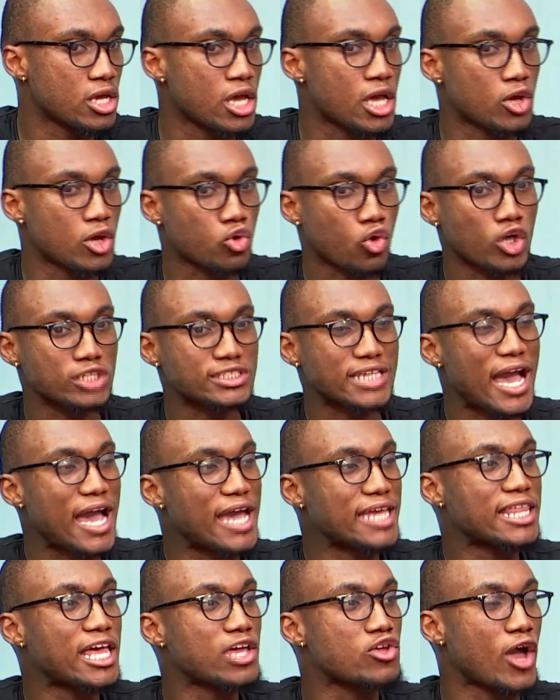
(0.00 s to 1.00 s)
Because
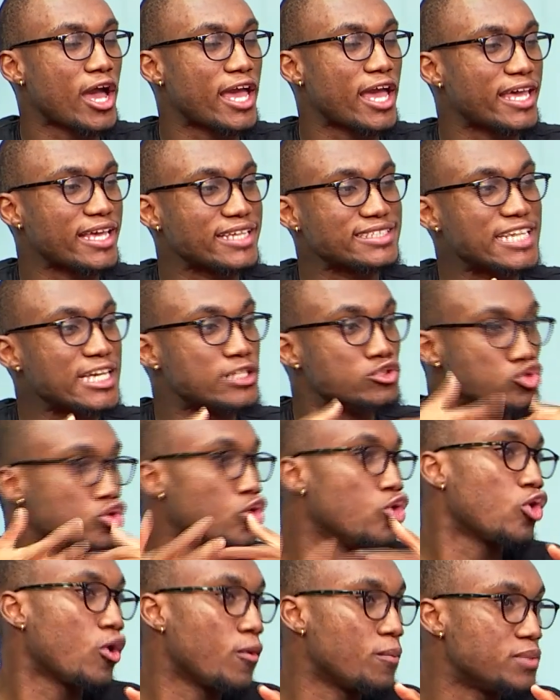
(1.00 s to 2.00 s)
either it's a joke
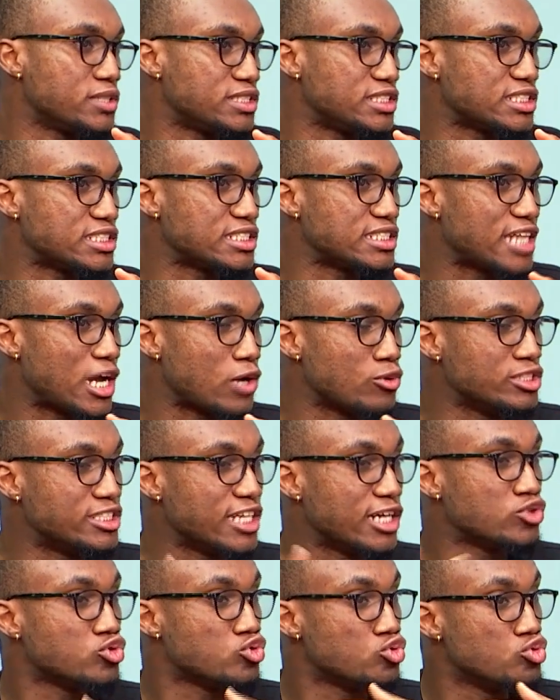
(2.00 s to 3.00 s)
competition that we
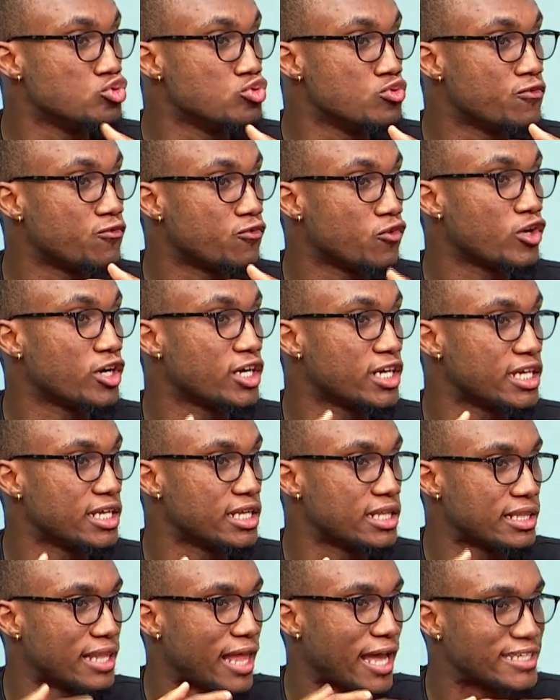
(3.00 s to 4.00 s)
just do for
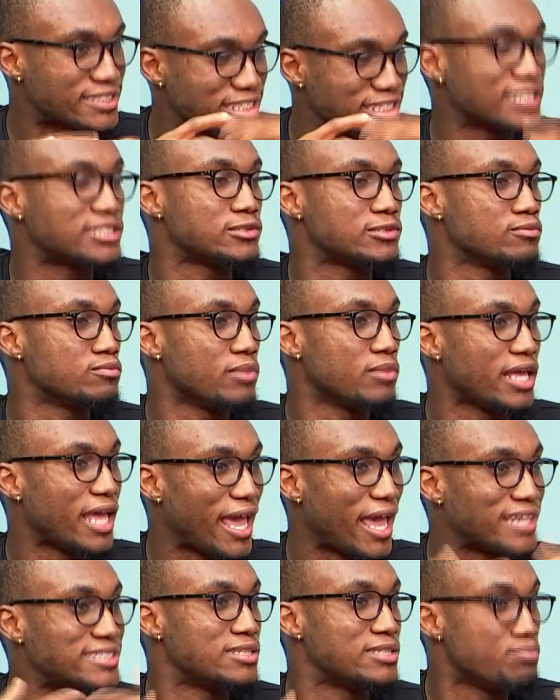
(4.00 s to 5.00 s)
like just
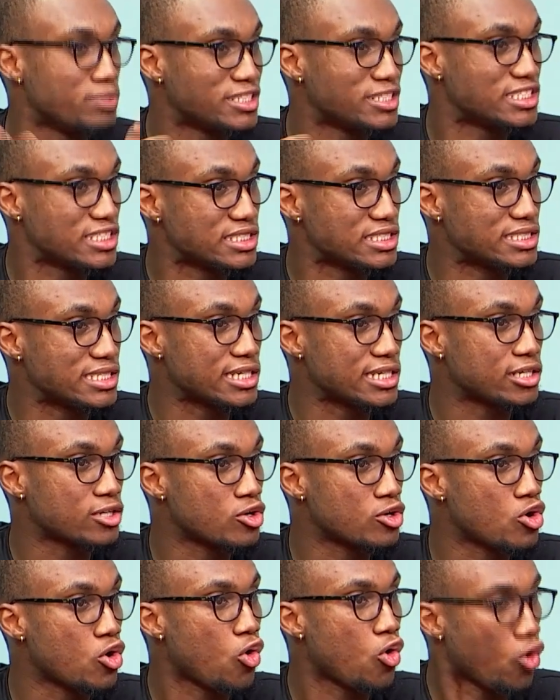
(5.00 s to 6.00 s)
exhibition's sake,
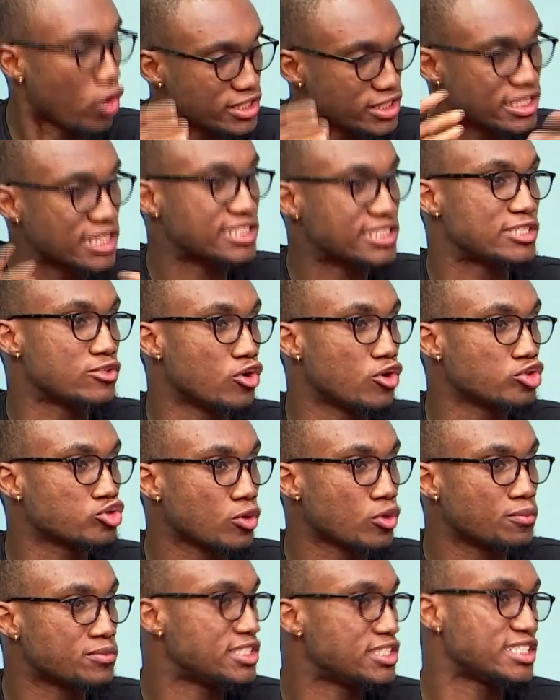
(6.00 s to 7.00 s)
or it's a serious
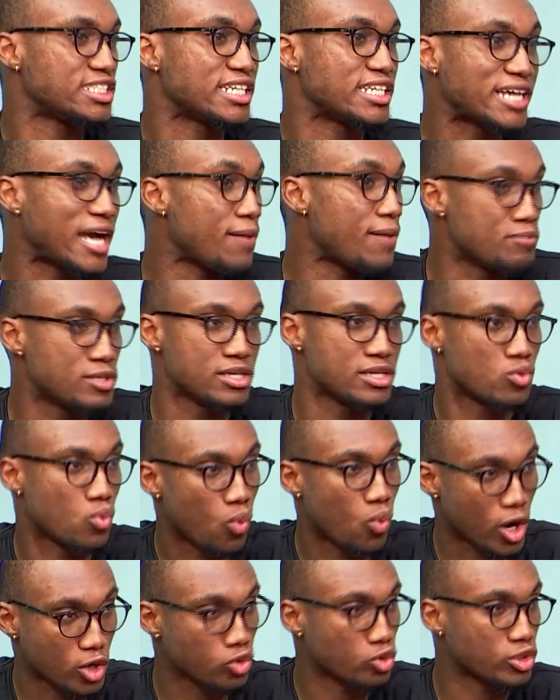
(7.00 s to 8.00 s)
competition. It can't be
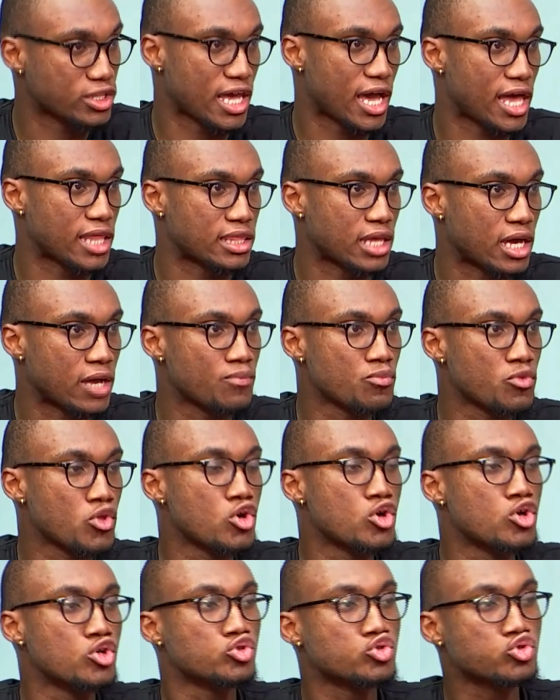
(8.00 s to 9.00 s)
one or the other.
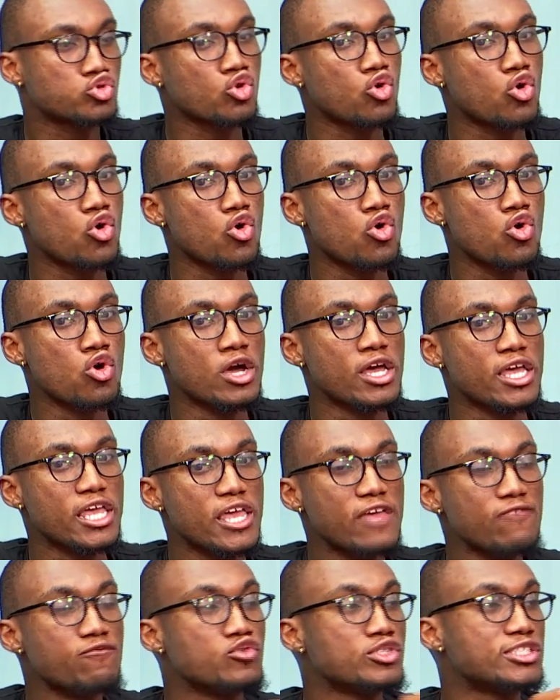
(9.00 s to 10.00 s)
So if
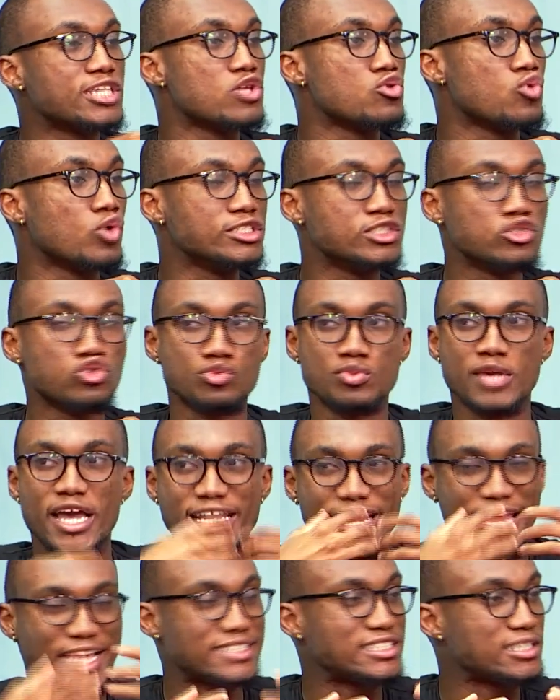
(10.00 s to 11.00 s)
you say you want it to be an
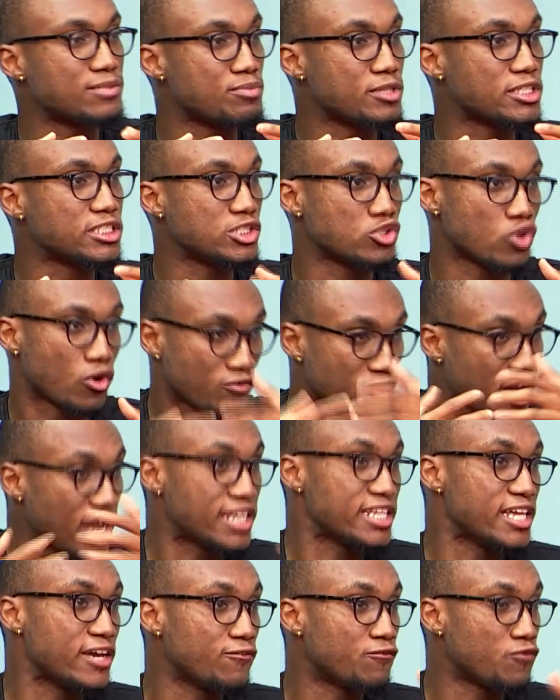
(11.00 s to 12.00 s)
exhibition of
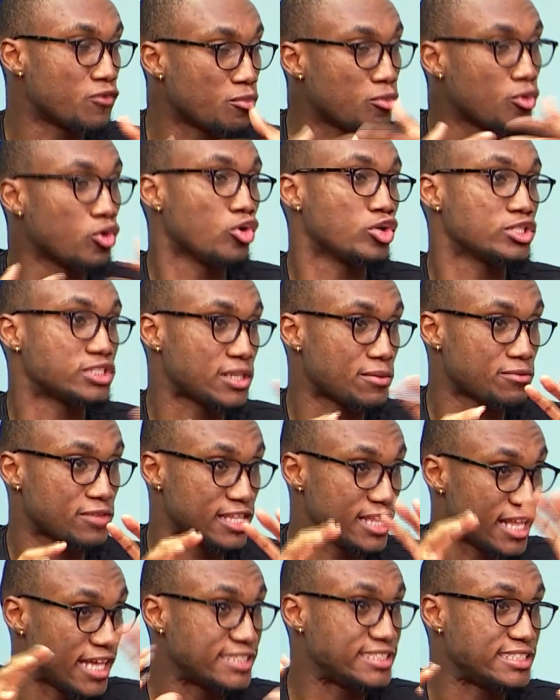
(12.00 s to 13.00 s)
Ghanaian football or something,
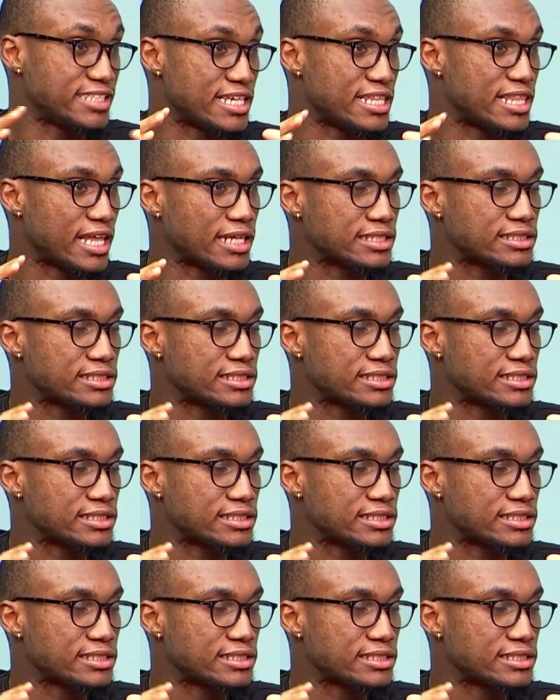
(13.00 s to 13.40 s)
let's say that,